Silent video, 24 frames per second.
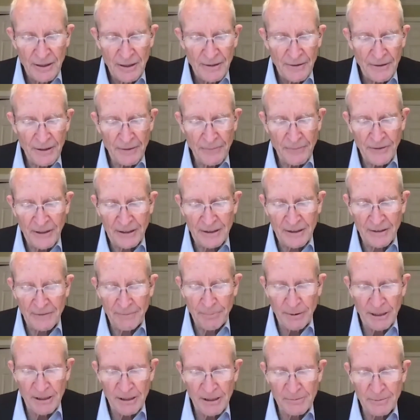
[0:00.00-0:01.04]
The effective
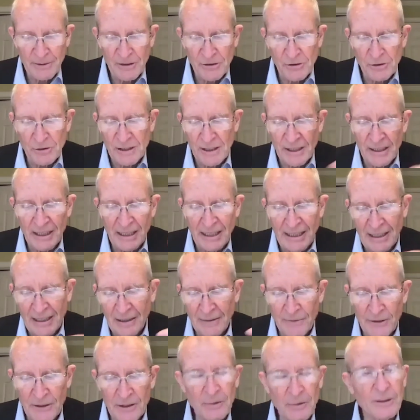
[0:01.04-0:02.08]
punishments are denial of
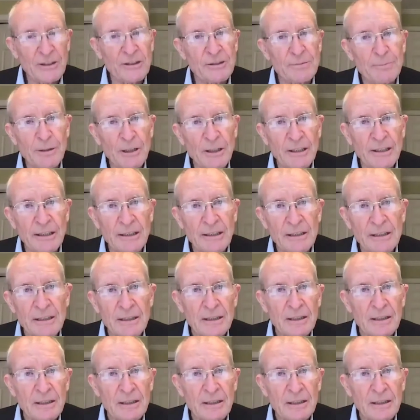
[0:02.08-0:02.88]
the US market